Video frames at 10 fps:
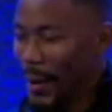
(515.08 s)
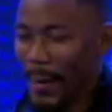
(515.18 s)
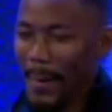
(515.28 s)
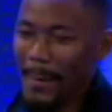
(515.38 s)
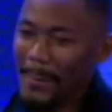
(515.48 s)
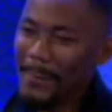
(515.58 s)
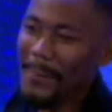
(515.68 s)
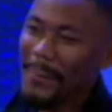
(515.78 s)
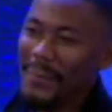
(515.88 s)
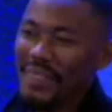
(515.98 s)
the other day,
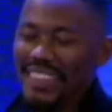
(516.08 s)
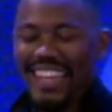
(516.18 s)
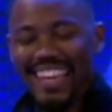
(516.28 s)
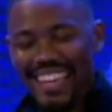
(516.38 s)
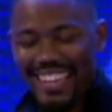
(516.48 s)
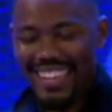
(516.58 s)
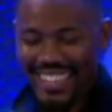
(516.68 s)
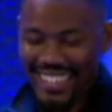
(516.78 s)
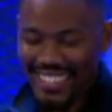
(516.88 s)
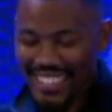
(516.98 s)
and
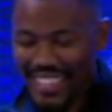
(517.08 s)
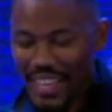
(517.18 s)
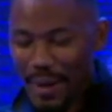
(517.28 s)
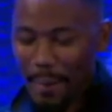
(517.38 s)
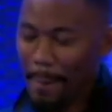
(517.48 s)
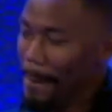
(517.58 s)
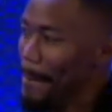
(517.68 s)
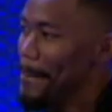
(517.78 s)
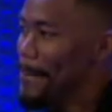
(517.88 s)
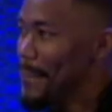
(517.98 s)
when he
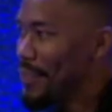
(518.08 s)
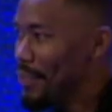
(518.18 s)
told me